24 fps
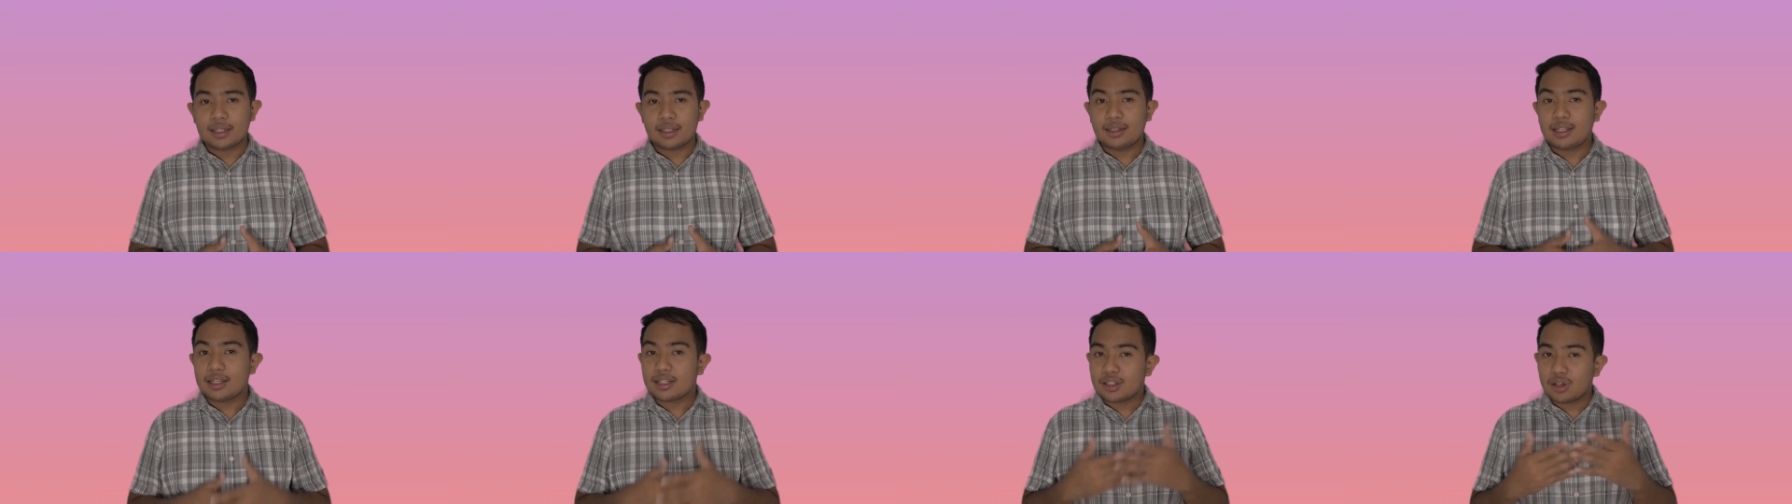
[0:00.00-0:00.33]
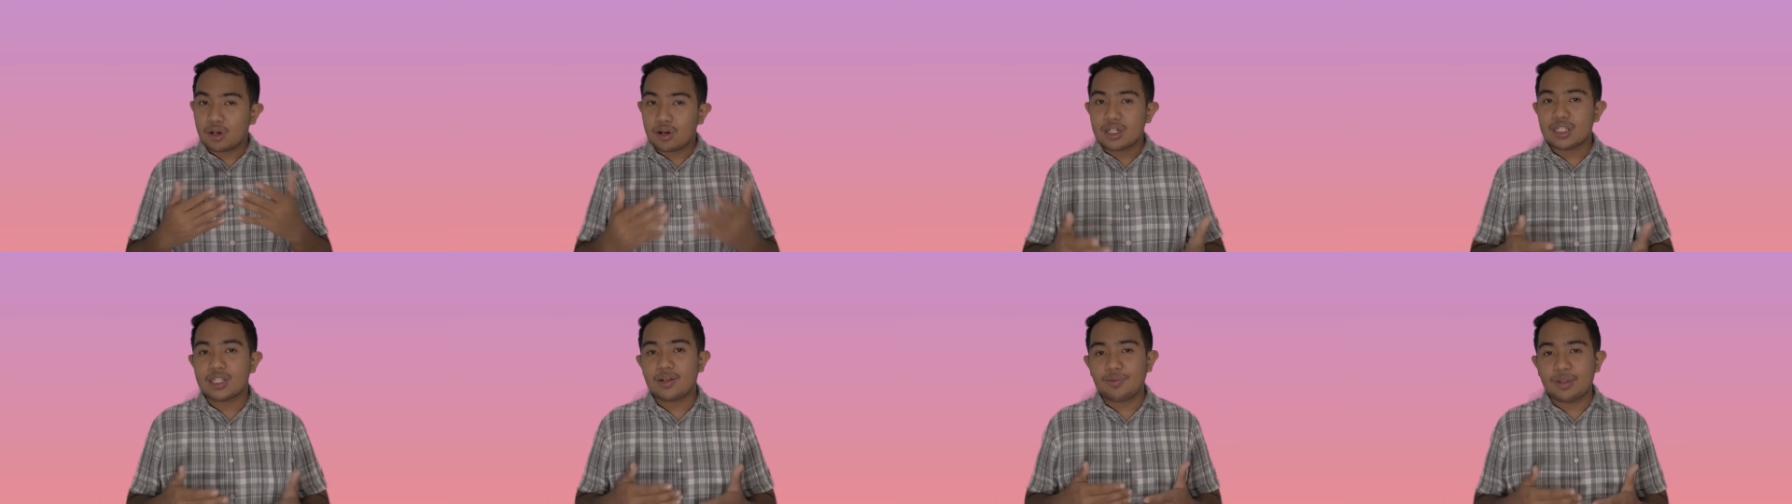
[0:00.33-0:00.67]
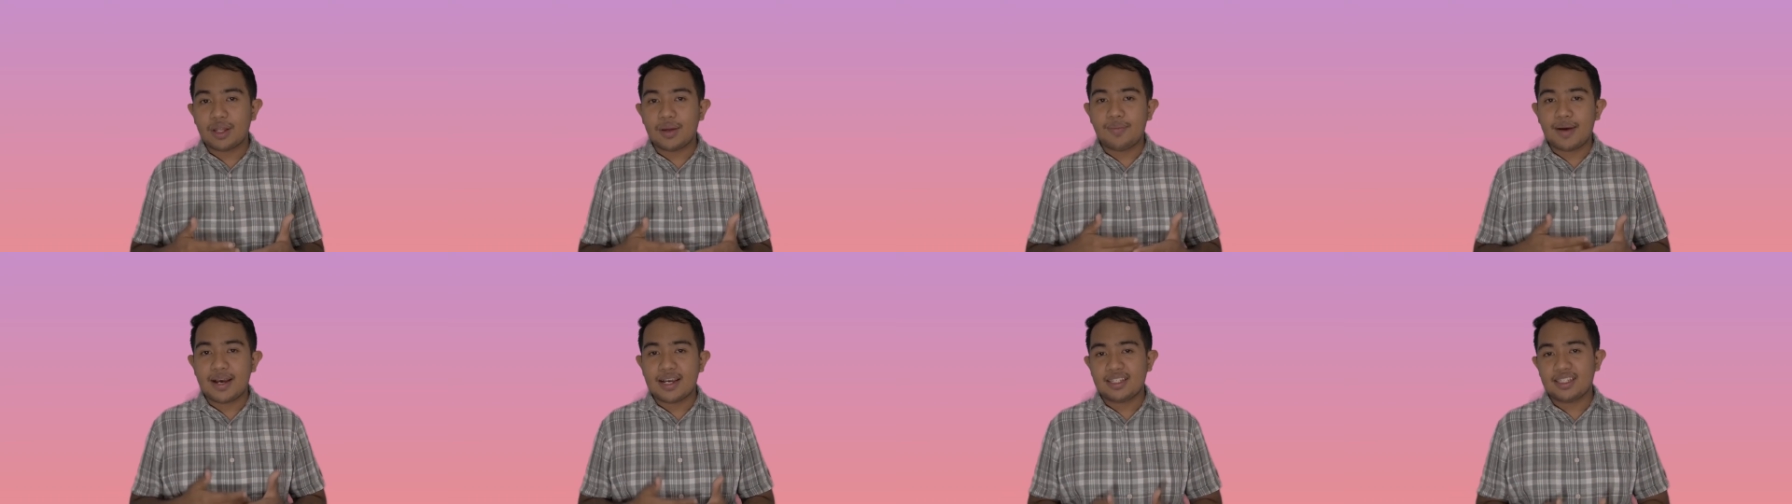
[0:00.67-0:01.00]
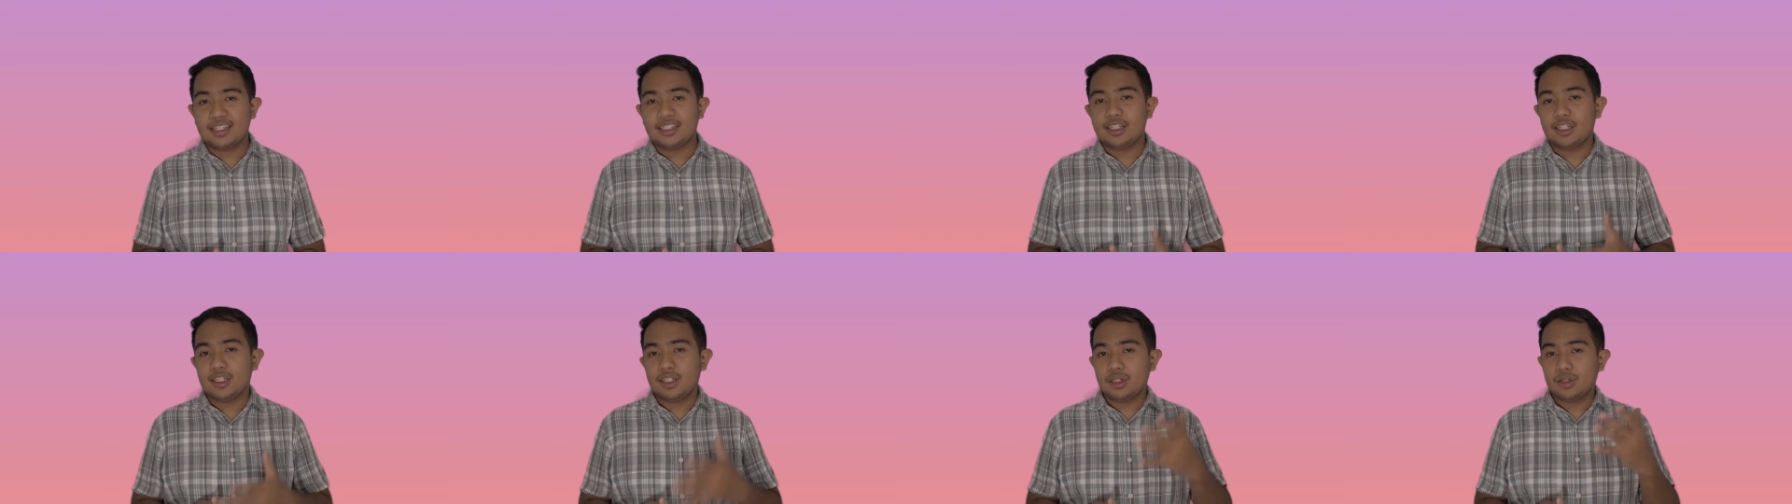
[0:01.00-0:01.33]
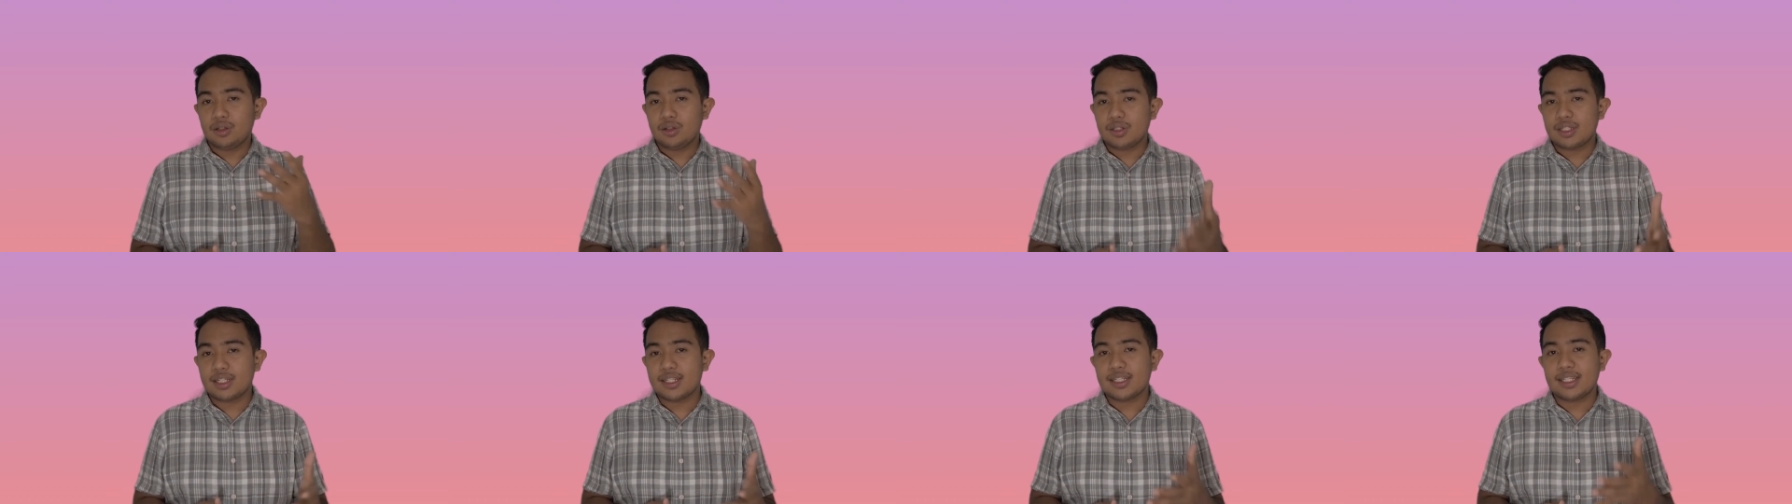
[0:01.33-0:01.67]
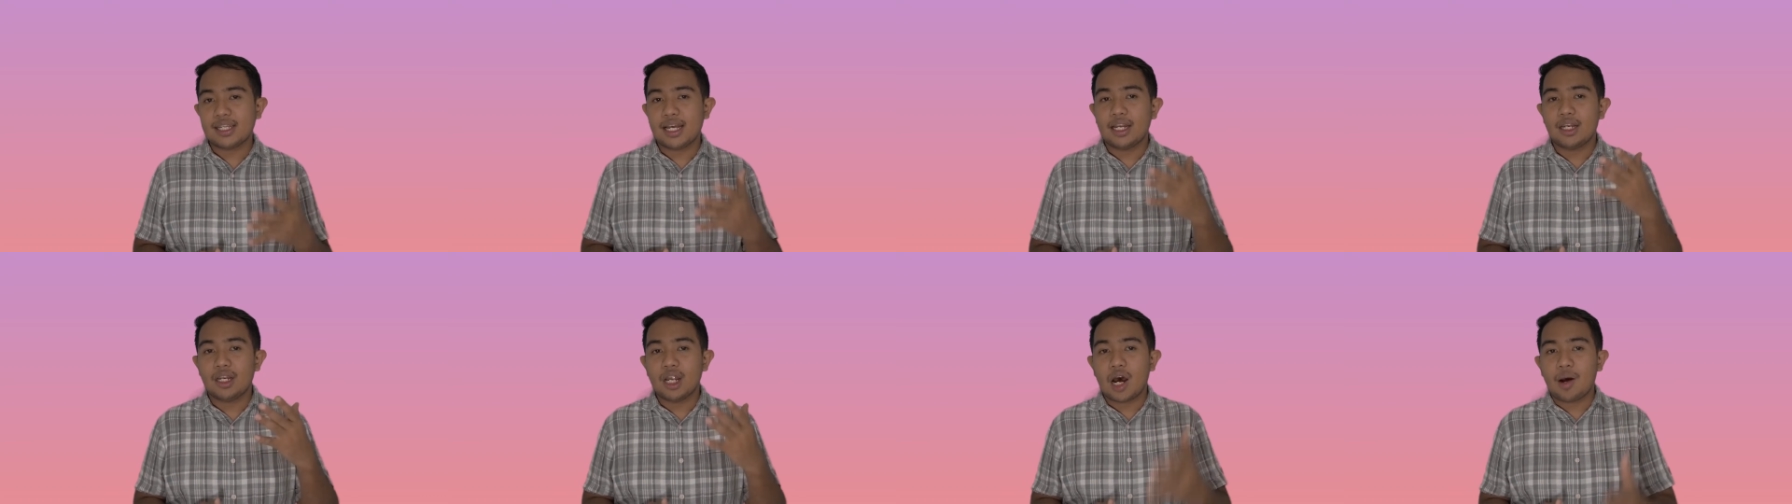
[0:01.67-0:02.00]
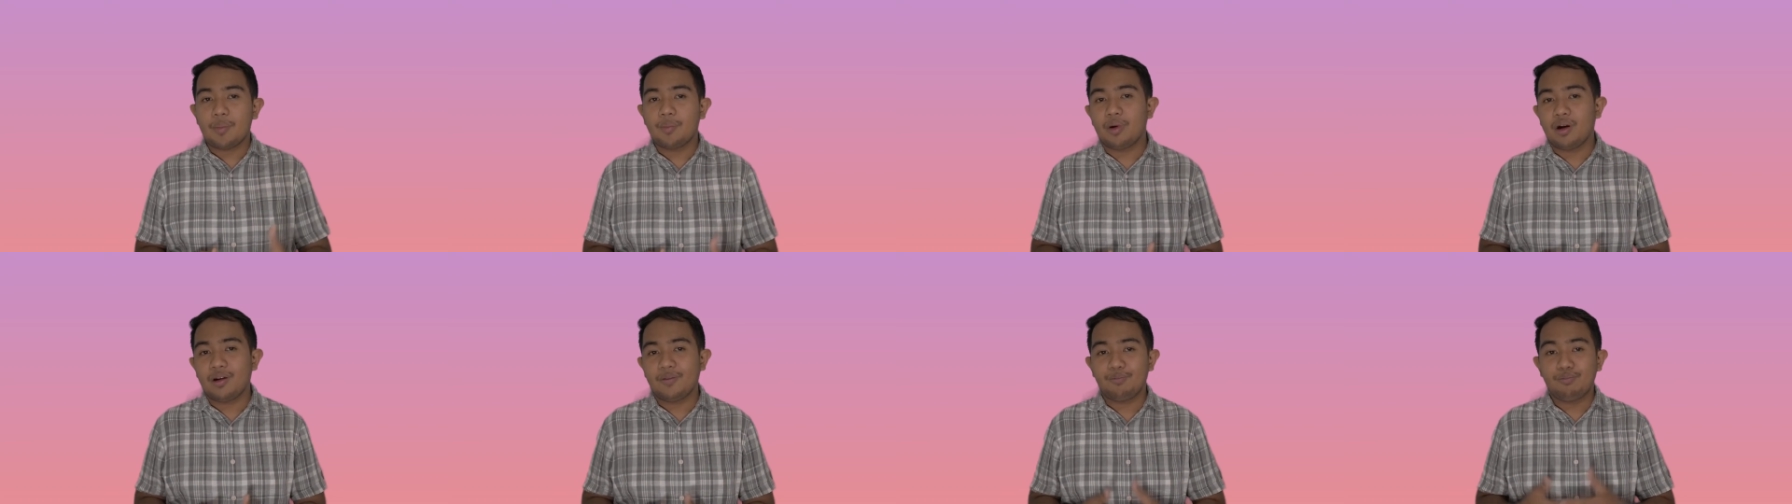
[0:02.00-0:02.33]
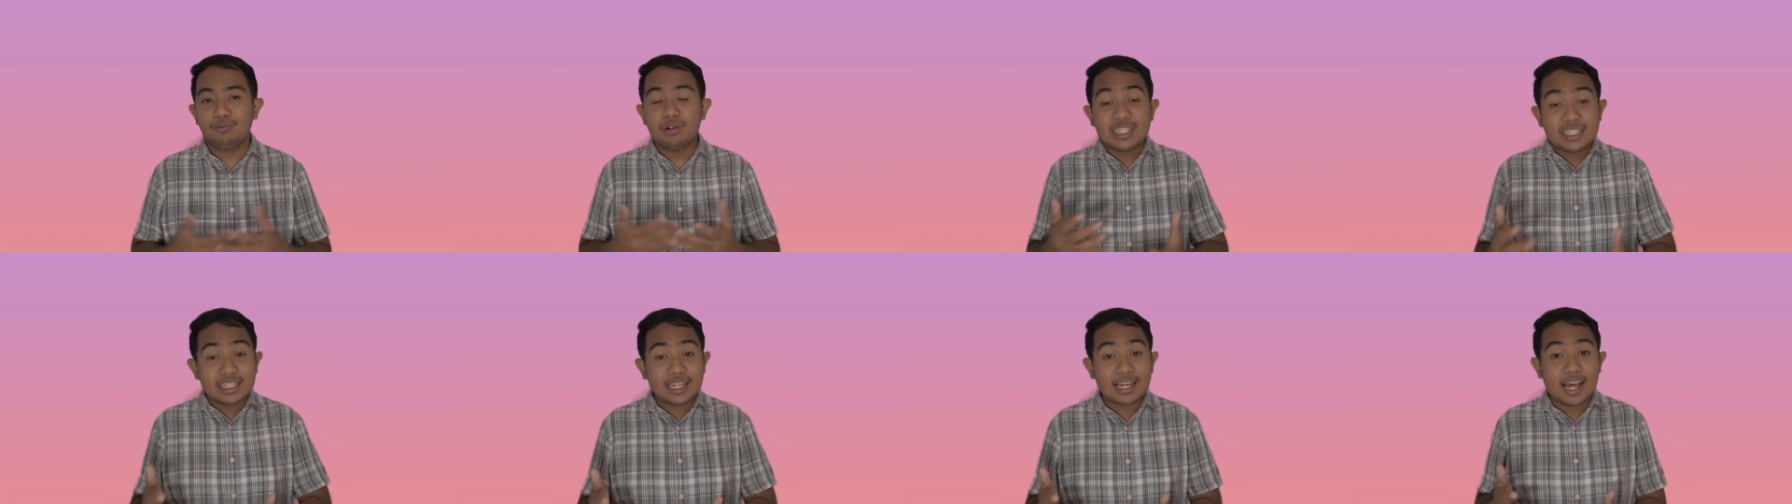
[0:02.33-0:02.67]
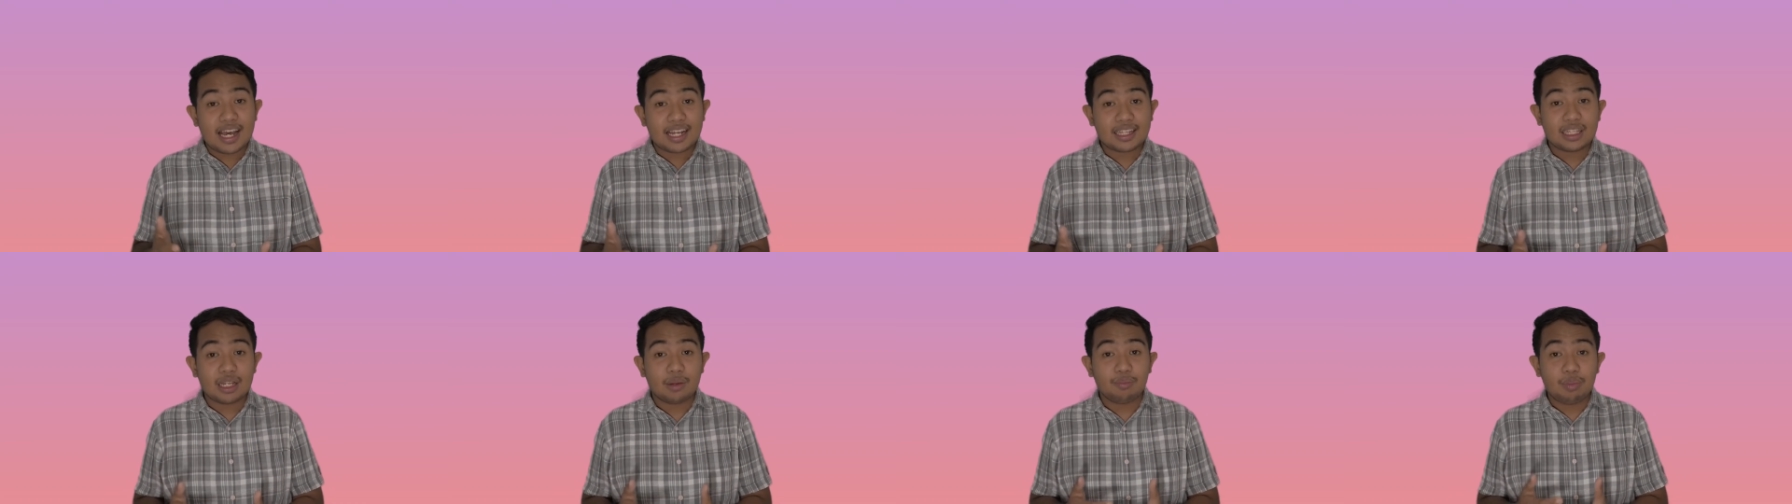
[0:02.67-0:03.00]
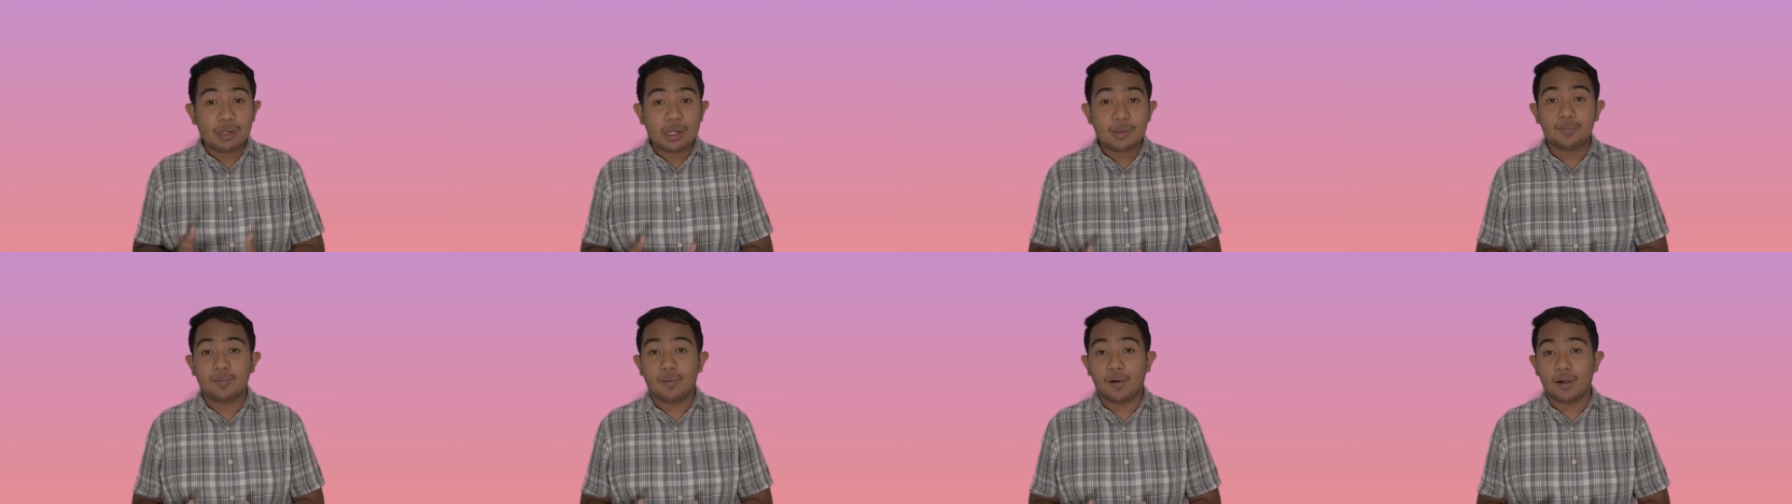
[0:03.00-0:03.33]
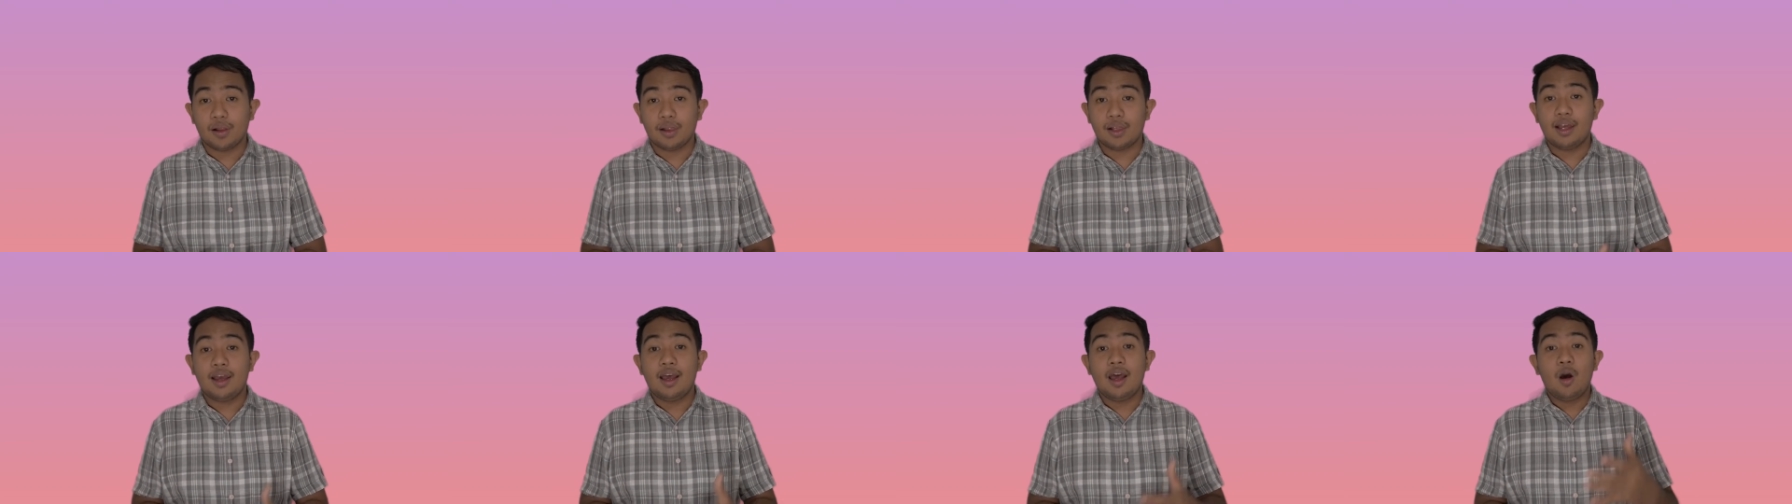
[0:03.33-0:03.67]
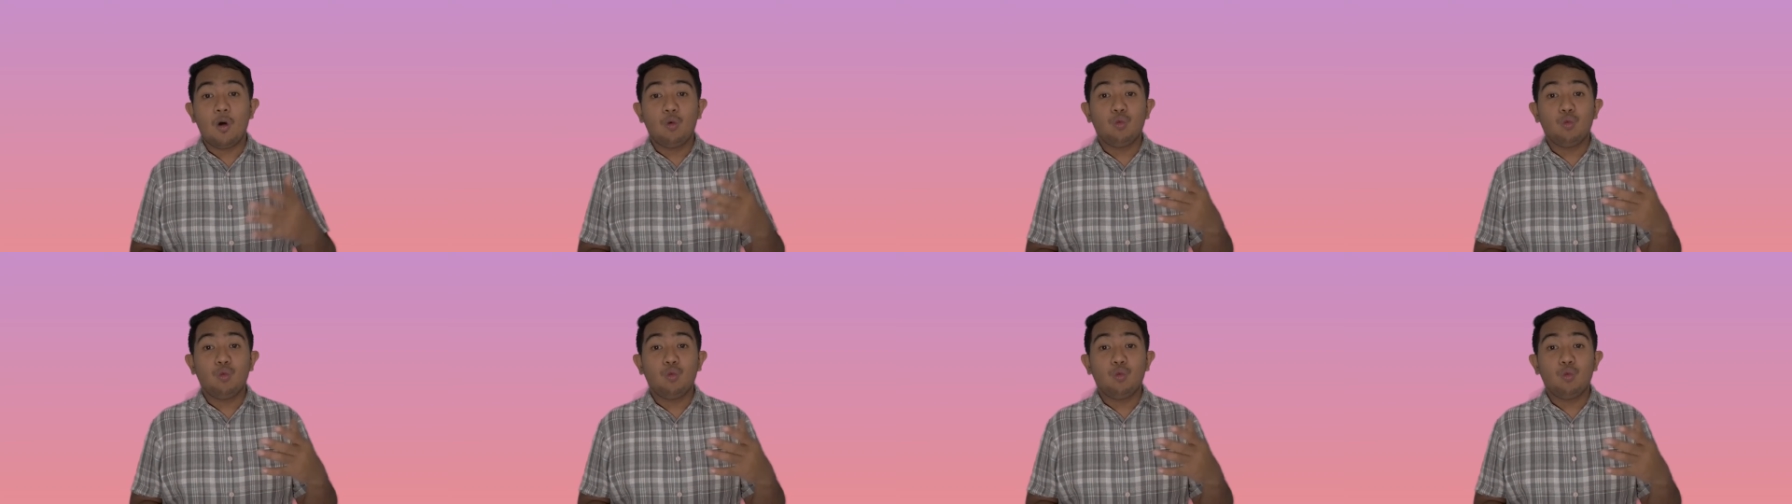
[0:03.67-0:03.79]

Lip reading: the source of the message chooses a number of pre-selected people